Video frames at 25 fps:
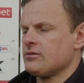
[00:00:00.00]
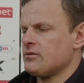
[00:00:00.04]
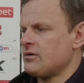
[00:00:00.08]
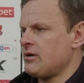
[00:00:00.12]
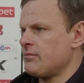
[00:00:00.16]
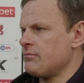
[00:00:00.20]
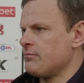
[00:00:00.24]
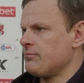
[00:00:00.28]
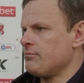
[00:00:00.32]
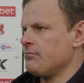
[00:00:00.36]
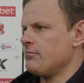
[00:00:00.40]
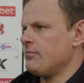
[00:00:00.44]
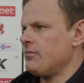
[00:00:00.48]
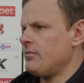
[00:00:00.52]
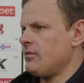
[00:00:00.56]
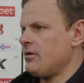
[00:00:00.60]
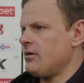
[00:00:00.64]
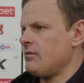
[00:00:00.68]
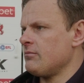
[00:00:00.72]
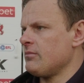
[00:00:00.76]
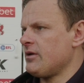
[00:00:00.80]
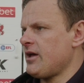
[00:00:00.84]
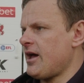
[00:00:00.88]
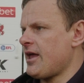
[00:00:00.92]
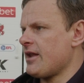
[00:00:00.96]
I'm
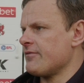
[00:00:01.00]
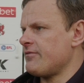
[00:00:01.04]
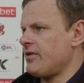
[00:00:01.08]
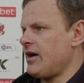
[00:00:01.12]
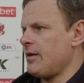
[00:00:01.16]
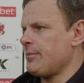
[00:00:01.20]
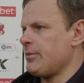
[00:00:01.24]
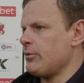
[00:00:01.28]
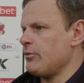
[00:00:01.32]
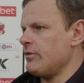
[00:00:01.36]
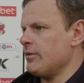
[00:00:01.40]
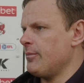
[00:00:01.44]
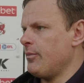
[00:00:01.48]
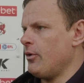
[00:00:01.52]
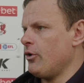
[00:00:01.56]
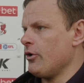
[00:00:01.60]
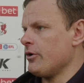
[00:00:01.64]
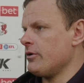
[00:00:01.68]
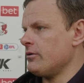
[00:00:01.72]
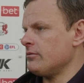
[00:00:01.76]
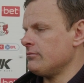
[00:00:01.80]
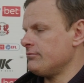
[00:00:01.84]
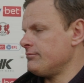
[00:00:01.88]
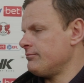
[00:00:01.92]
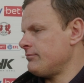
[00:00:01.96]
I'm kind of happy with the
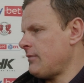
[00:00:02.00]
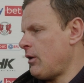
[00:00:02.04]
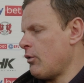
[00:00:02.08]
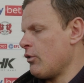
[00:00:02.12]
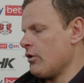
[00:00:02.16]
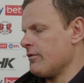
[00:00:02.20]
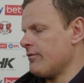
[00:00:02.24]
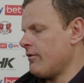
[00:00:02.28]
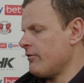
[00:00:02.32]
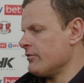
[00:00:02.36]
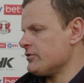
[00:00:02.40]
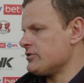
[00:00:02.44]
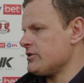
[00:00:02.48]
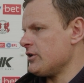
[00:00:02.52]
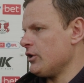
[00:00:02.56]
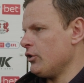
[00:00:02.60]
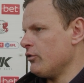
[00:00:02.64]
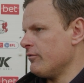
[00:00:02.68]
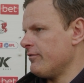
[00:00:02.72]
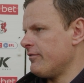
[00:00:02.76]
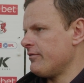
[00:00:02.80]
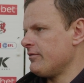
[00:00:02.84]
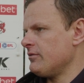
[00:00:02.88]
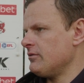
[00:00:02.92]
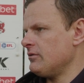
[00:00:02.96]
point. I would have obviously
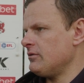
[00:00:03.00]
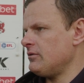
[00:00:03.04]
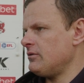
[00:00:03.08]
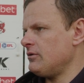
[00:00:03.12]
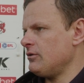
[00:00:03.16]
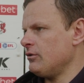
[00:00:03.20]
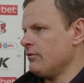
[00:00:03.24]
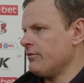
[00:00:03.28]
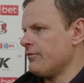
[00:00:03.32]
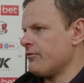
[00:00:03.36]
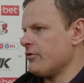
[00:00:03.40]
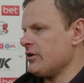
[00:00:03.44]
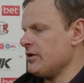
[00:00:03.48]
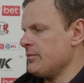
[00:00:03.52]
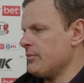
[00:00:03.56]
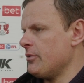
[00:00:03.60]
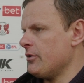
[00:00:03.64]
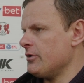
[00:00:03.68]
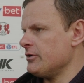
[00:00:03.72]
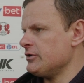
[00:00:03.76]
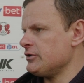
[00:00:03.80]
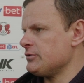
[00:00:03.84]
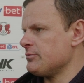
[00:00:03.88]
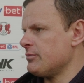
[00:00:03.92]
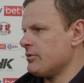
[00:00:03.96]
loved loved three
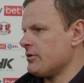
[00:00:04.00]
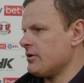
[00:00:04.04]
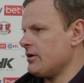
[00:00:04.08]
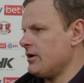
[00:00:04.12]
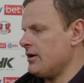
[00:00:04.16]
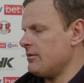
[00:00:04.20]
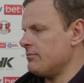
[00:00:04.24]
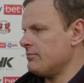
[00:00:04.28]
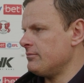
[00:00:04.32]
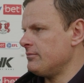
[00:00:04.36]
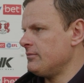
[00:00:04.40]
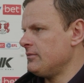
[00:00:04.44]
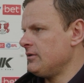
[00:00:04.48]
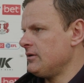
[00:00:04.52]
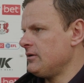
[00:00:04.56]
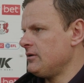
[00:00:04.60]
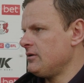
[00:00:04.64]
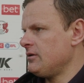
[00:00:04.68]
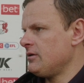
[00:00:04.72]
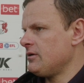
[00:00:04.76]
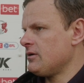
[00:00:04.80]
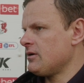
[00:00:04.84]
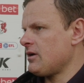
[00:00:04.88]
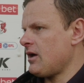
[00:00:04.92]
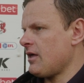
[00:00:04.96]
points, but um,
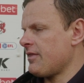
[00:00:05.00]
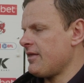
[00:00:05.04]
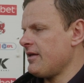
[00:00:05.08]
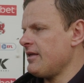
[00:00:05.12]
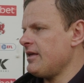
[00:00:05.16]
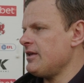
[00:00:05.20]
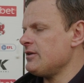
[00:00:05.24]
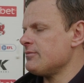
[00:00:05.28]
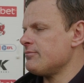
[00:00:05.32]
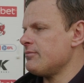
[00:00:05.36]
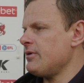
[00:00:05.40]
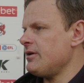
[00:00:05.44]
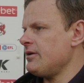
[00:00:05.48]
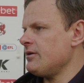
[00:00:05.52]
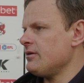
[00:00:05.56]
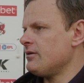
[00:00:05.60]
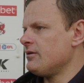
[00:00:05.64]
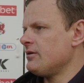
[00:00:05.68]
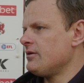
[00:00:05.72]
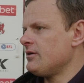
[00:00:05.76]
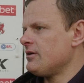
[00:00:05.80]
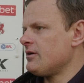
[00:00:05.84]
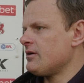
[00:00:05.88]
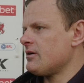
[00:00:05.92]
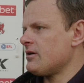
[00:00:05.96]
I think he,
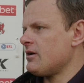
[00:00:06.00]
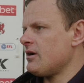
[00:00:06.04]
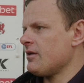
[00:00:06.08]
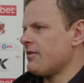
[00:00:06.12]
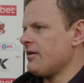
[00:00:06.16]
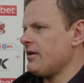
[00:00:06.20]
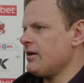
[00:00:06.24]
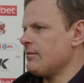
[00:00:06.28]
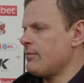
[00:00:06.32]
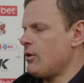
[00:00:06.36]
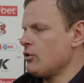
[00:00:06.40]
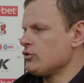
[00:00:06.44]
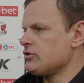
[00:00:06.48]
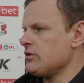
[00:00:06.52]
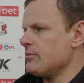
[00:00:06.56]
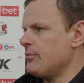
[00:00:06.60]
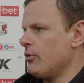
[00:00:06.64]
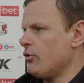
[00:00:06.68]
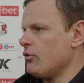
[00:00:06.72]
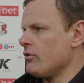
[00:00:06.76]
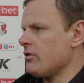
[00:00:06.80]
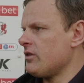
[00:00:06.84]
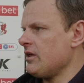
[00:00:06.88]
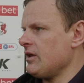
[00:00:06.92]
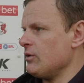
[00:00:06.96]
I think the most
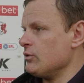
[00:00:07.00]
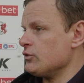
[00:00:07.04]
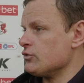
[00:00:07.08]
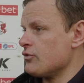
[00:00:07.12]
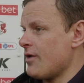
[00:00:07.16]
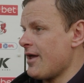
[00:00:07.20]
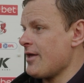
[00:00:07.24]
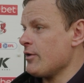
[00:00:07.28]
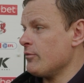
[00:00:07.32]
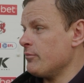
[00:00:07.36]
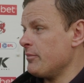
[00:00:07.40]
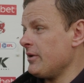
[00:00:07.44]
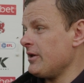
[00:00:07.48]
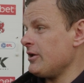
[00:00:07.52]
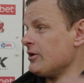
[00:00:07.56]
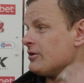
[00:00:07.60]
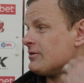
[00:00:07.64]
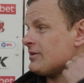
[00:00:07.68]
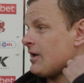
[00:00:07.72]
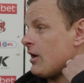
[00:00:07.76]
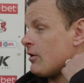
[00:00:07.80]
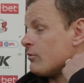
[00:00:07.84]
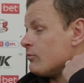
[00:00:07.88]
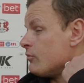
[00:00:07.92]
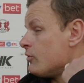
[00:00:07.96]
important thing was rate unbeaten
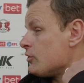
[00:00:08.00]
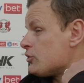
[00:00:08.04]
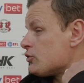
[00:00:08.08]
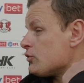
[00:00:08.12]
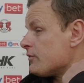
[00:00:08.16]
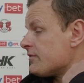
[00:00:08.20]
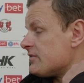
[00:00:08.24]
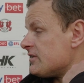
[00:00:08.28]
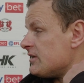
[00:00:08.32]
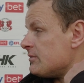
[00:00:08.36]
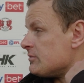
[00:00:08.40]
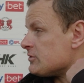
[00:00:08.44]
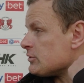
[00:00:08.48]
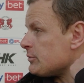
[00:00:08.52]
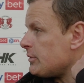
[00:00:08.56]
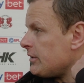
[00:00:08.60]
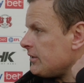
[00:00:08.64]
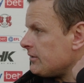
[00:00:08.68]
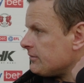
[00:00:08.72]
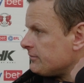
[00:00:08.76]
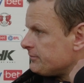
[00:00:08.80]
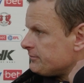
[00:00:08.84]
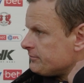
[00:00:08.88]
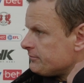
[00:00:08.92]
now, and we're a tough team to beat.